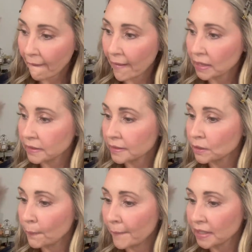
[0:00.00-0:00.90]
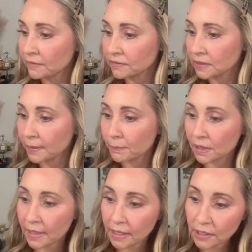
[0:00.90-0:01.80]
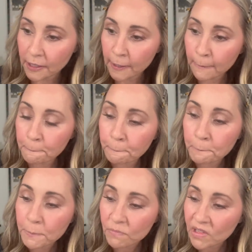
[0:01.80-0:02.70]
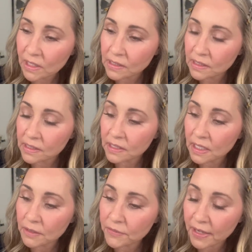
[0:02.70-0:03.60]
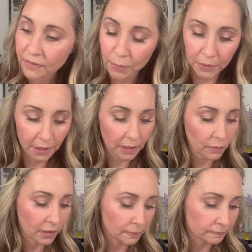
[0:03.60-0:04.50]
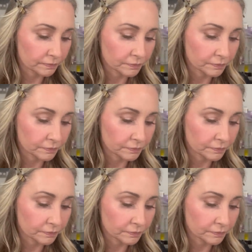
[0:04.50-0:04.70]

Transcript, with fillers: a little bit of lip liner. Let's see if I have a pretty one.